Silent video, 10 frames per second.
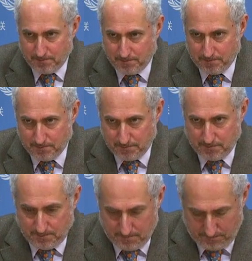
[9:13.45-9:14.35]

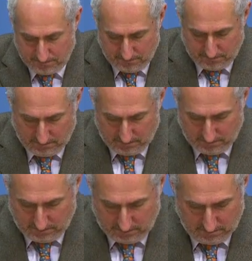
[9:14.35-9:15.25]
Staying in West
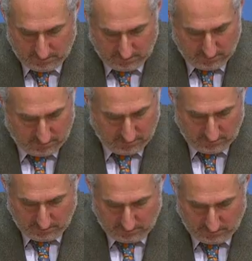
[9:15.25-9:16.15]
Africa,
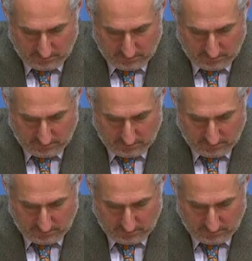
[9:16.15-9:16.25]
um,